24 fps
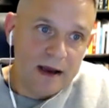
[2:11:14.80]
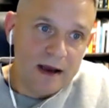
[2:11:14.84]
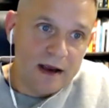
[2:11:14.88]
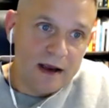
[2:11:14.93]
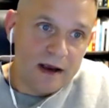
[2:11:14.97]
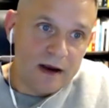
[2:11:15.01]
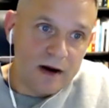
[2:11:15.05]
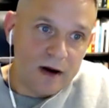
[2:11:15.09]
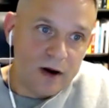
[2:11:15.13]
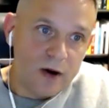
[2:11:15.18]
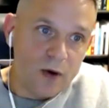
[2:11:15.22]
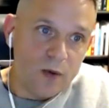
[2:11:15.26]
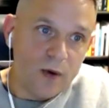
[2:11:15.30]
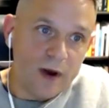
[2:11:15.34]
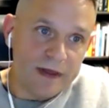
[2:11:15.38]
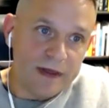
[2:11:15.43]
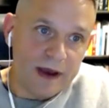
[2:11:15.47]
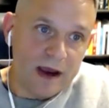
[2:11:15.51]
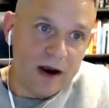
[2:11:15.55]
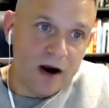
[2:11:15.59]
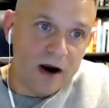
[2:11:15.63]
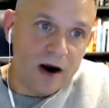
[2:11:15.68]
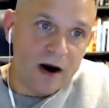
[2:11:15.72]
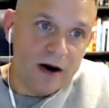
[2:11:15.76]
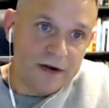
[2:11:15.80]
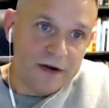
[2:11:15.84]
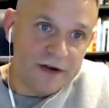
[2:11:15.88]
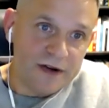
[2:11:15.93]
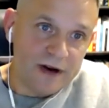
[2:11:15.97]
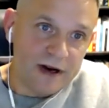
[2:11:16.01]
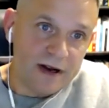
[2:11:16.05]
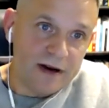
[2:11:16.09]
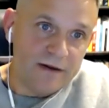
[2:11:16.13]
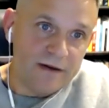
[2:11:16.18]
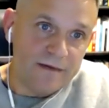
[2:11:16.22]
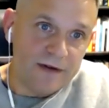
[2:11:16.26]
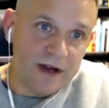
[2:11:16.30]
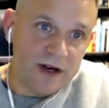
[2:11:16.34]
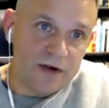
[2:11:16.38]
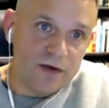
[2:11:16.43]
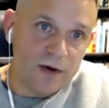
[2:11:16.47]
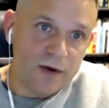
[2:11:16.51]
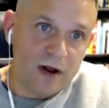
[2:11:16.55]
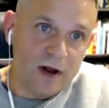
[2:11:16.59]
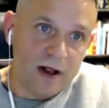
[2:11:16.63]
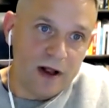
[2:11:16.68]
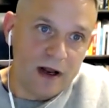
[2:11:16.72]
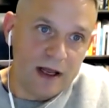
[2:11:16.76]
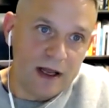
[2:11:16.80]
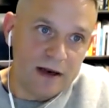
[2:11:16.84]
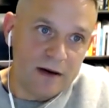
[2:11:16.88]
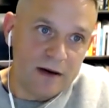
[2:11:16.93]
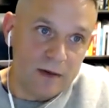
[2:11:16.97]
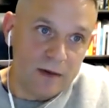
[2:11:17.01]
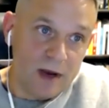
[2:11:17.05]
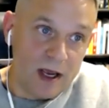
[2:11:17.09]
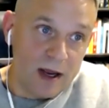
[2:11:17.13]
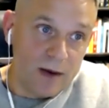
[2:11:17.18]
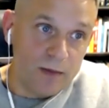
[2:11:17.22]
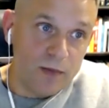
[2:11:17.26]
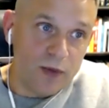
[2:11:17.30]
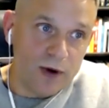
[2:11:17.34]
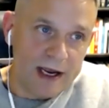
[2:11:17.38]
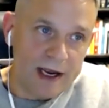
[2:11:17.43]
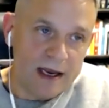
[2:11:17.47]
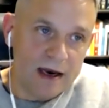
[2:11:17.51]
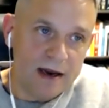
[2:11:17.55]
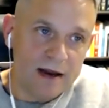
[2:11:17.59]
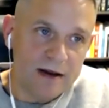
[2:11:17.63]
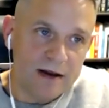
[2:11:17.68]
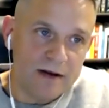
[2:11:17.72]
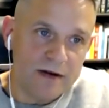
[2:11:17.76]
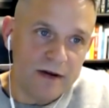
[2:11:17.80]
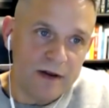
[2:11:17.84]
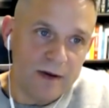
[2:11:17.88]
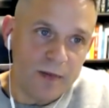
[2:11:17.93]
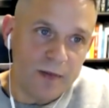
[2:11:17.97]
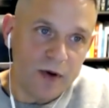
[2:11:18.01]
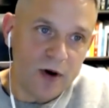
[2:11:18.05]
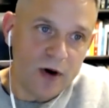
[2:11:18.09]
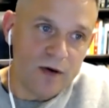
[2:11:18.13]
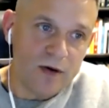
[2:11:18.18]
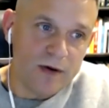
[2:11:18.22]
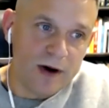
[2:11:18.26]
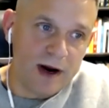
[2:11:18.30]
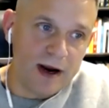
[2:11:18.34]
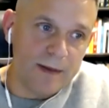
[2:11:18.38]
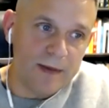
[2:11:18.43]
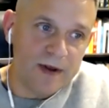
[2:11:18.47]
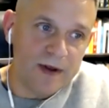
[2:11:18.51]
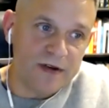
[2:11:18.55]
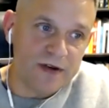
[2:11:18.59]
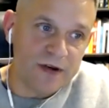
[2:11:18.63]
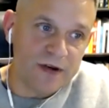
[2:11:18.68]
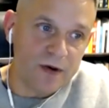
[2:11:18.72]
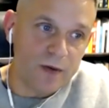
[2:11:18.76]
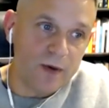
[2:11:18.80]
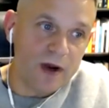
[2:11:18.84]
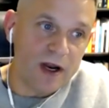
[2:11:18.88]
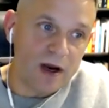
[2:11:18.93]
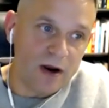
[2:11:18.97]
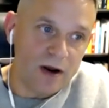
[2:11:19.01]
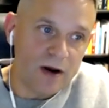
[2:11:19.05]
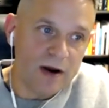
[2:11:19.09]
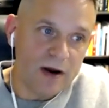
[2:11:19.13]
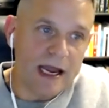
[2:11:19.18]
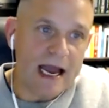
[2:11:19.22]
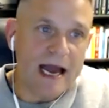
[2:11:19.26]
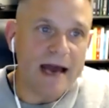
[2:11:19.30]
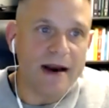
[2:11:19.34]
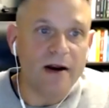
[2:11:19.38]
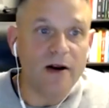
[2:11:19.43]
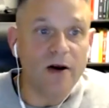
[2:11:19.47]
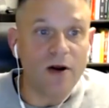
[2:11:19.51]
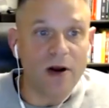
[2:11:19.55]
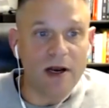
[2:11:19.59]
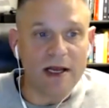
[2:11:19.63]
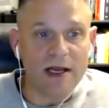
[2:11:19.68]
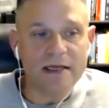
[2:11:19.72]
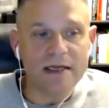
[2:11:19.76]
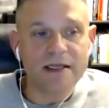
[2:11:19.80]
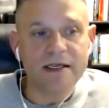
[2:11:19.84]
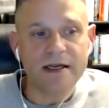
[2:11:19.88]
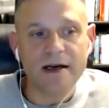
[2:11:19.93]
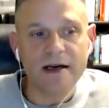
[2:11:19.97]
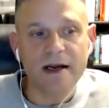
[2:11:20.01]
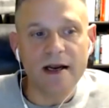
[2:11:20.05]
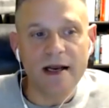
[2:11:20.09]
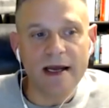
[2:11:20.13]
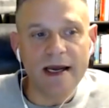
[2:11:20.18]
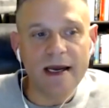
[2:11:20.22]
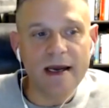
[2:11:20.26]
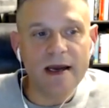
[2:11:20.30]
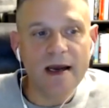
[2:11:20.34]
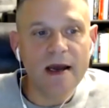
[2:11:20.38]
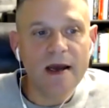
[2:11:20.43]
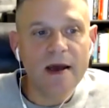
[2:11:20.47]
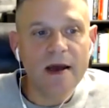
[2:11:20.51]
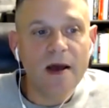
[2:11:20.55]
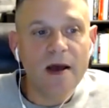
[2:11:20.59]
you know, what they are as an individual and, and bringing into the program. And so we look at it holistically.